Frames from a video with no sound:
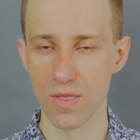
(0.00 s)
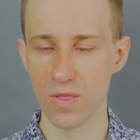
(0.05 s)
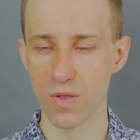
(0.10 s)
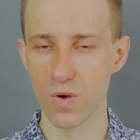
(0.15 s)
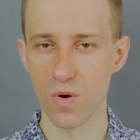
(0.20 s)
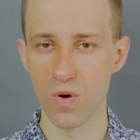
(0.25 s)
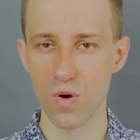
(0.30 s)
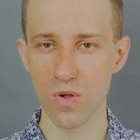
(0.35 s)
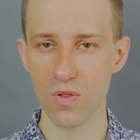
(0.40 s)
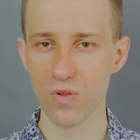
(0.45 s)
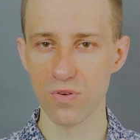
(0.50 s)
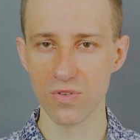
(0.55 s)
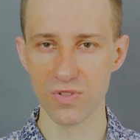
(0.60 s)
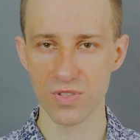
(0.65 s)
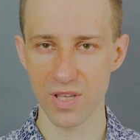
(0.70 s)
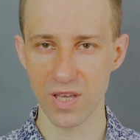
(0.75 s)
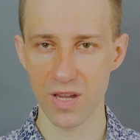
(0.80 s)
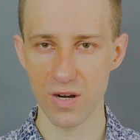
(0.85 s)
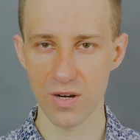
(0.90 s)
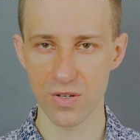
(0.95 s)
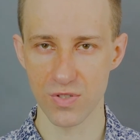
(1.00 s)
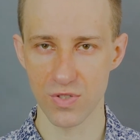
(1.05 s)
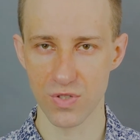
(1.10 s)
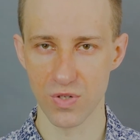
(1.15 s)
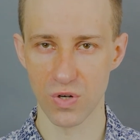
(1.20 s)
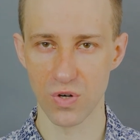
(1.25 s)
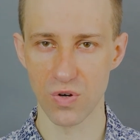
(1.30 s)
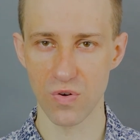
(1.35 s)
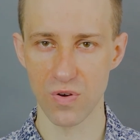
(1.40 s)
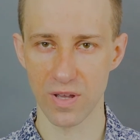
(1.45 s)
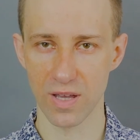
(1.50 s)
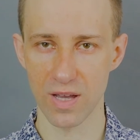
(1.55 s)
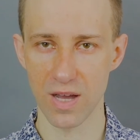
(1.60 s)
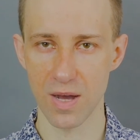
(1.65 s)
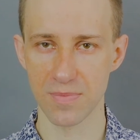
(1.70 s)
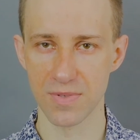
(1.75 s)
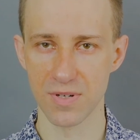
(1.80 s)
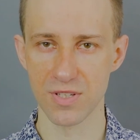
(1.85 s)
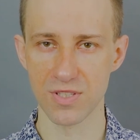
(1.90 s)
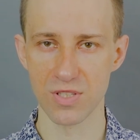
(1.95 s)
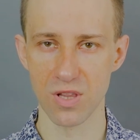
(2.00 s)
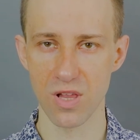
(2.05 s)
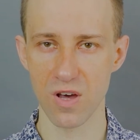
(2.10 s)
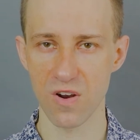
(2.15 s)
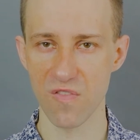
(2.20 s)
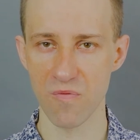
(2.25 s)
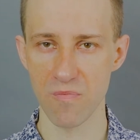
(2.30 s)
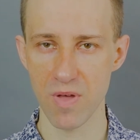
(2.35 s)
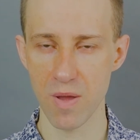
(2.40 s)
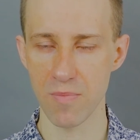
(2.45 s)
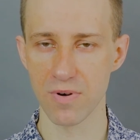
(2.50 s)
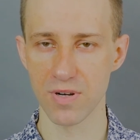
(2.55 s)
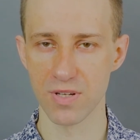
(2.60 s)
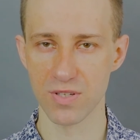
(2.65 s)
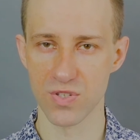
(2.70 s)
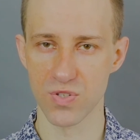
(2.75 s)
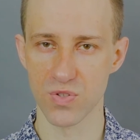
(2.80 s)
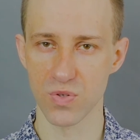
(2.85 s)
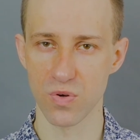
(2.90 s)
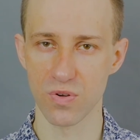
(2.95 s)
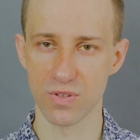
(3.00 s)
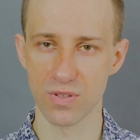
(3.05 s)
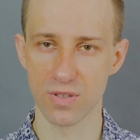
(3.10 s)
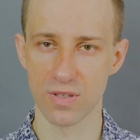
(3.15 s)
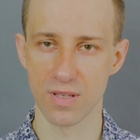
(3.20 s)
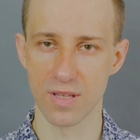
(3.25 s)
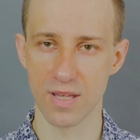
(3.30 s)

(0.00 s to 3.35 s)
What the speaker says: all those years you're growing up, there is a lot of memories stored